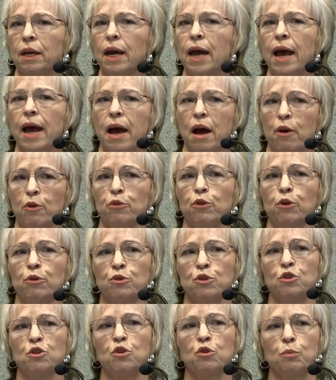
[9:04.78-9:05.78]
how those
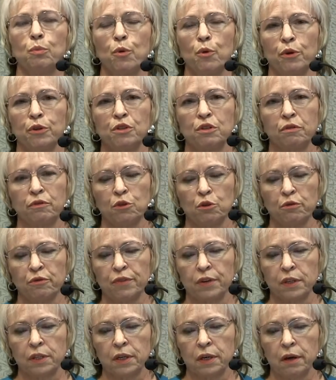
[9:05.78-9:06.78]
two points of view
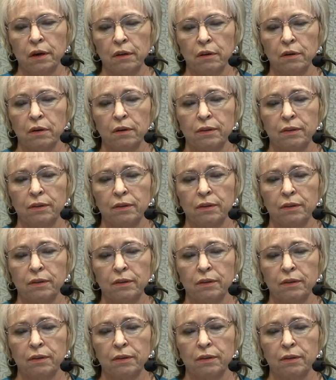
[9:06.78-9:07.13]
fit together.